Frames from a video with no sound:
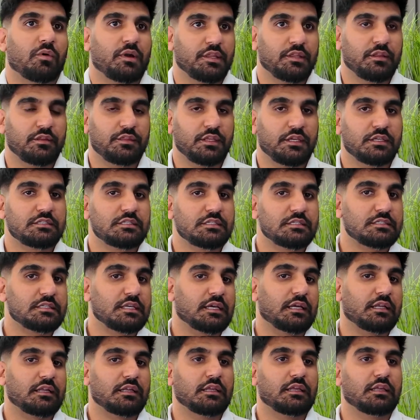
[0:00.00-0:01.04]
One of the things is
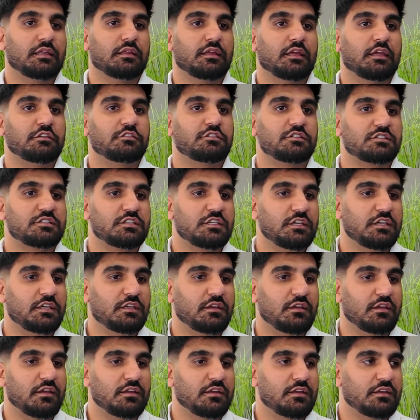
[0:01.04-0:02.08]
that
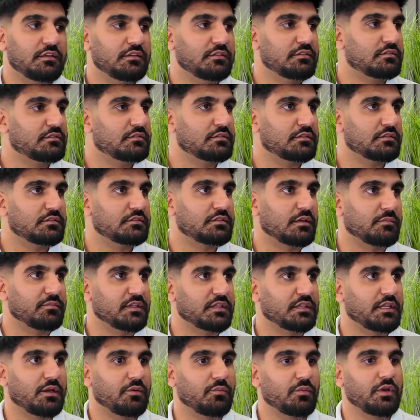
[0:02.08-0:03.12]
HST is
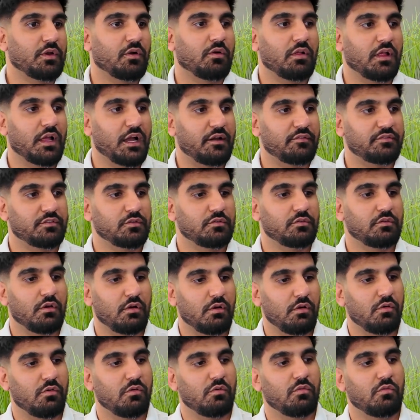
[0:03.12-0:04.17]
something that we all have to
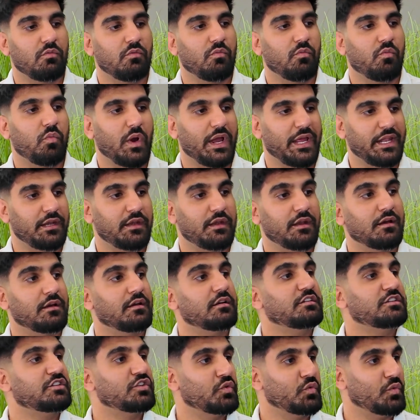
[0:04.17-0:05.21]
know
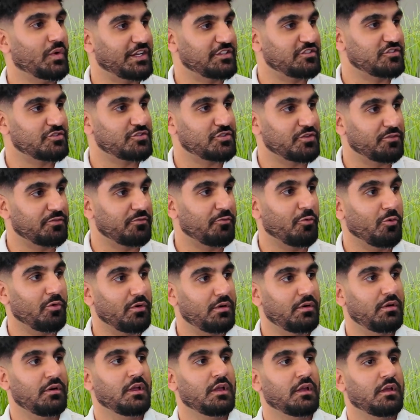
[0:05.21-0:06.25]
when to register
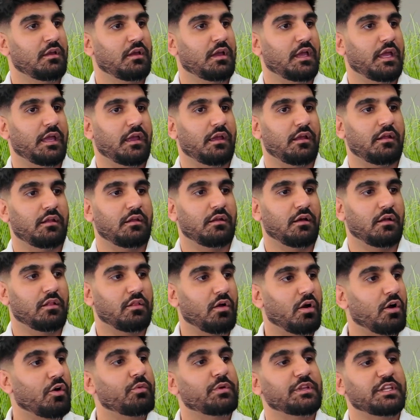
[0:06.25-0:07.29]
for. And
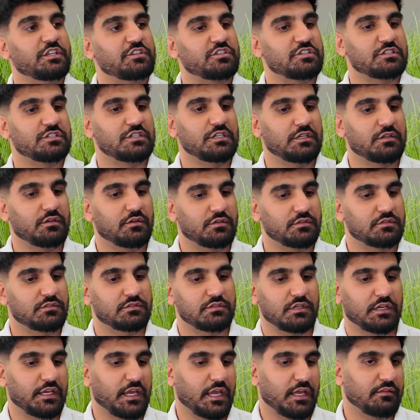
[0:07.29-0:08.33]
along with HST,
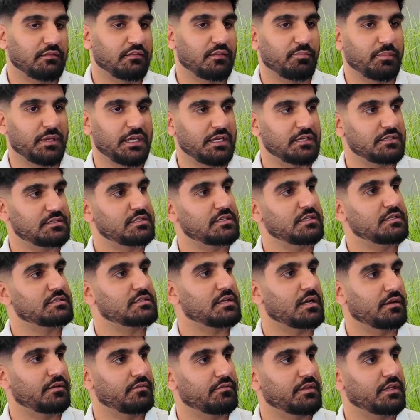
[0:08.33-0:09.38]
there's, again, the PST
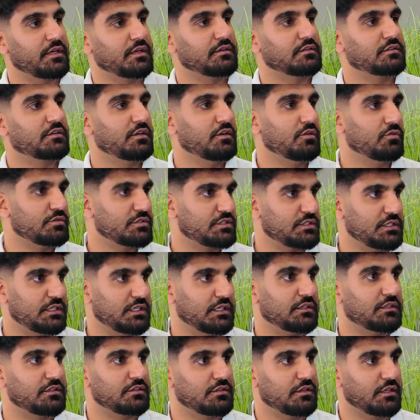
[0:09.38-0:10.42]
side of things,
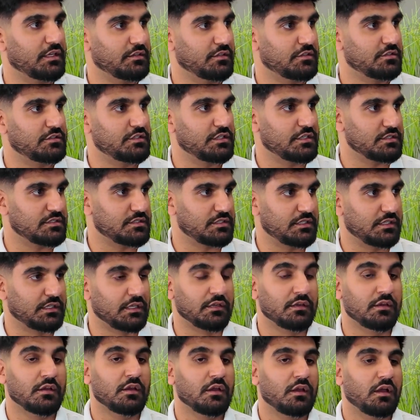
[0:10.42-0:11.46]
QST, and the
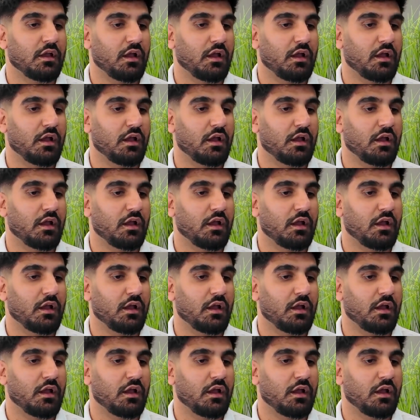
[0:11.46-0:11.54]
GST